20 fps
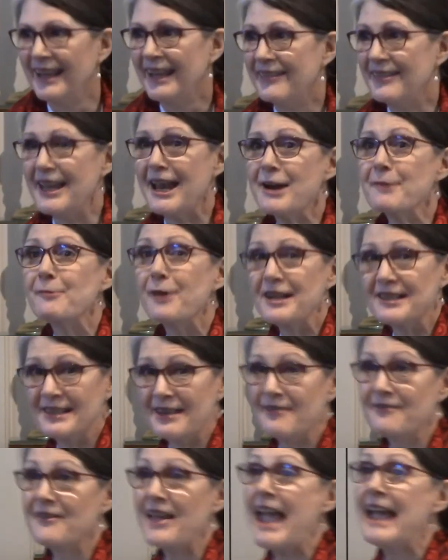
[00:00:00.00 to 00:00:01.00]
There was
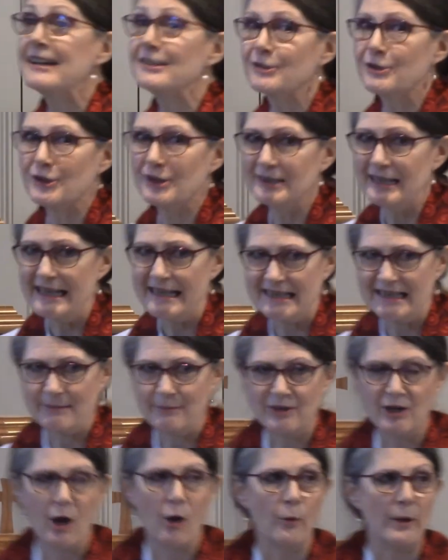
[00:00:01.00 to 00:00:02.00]

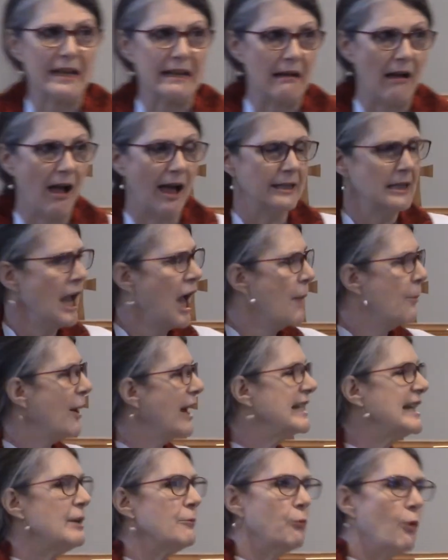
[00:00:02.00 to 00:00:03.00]
evangelism going on,
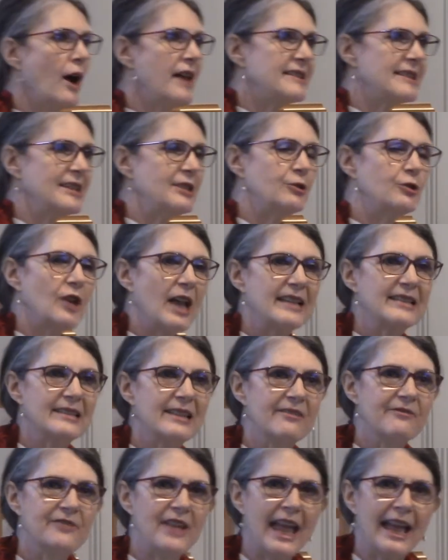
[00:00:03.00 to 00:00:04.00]
but it wasn't just
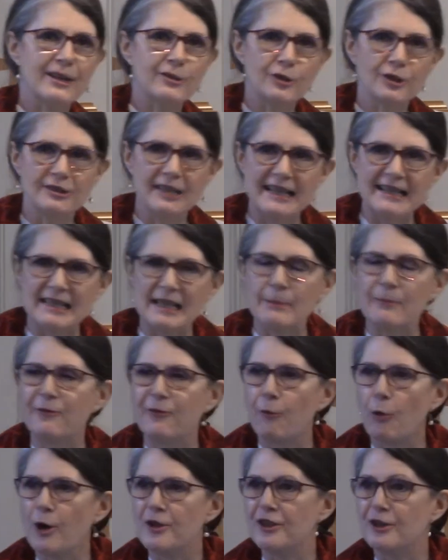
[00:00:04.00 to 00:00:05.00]
evangelism
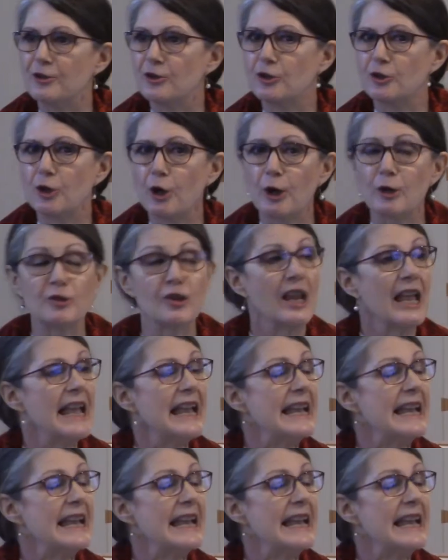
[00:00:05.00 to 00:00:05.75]
for the church.